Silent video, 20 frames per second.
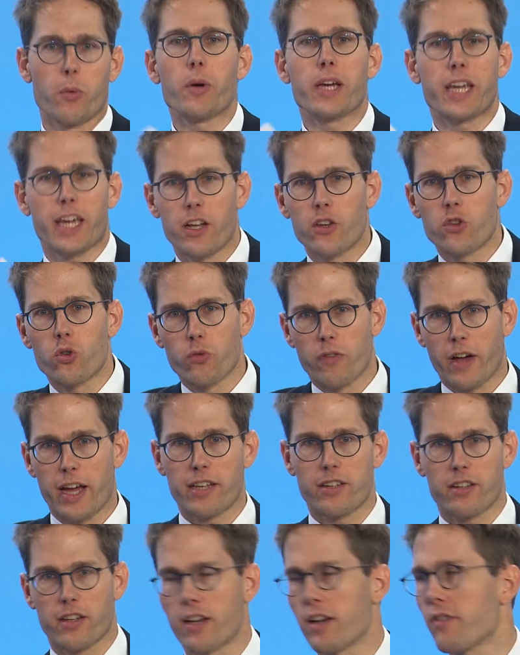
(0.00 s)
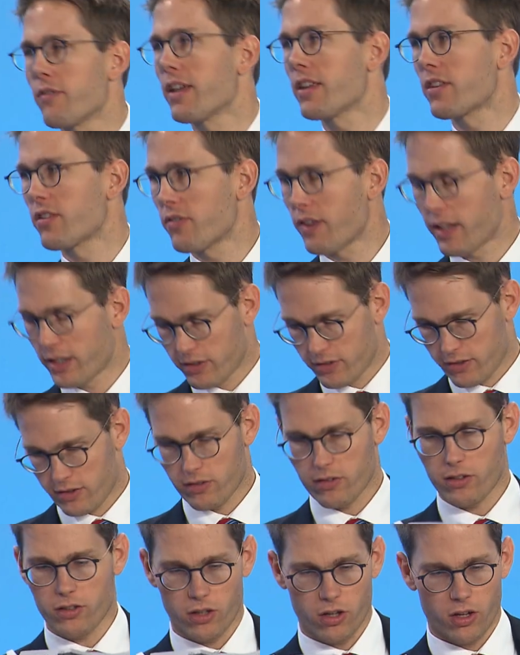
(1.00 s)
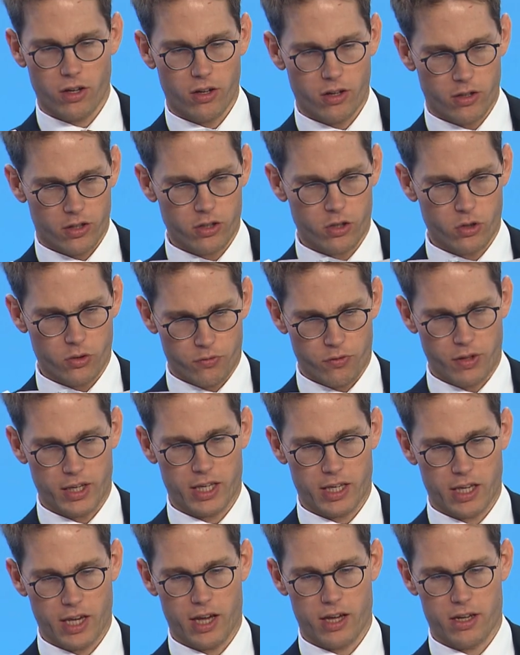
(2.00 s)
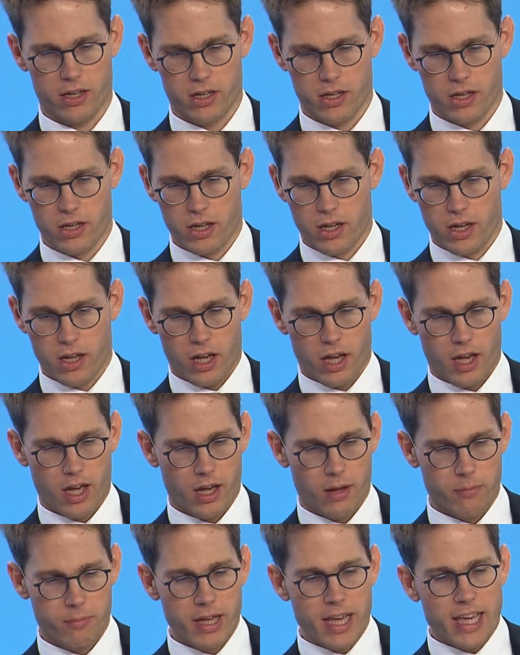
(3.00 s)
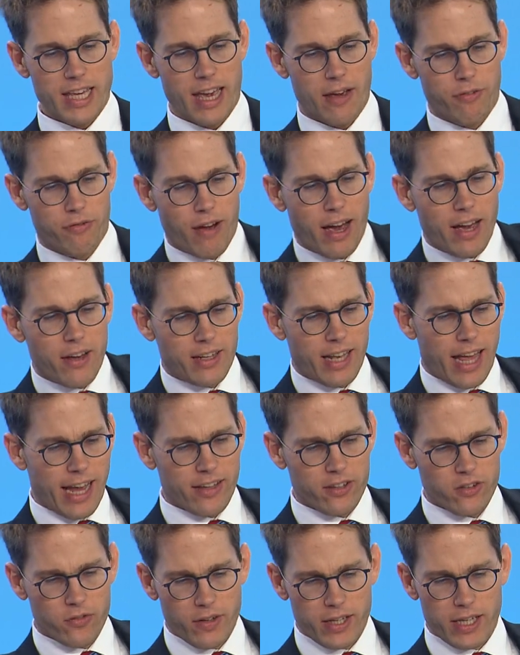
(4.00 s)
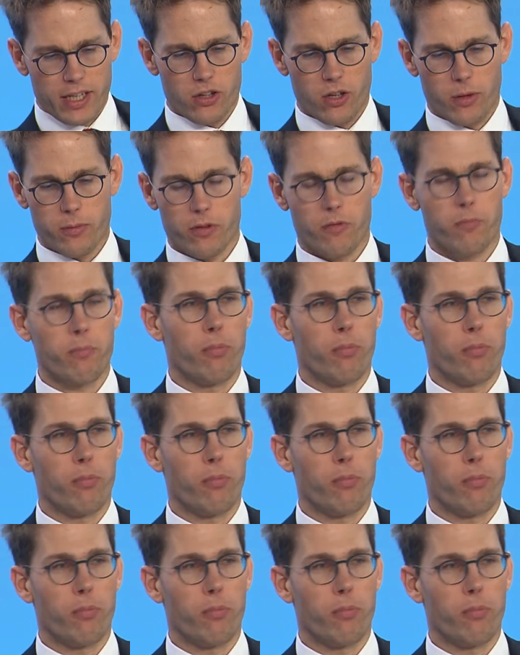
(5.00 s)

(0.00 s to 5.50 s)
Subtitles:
We can do that. That's a good thing. Yeah. Last thing in terms of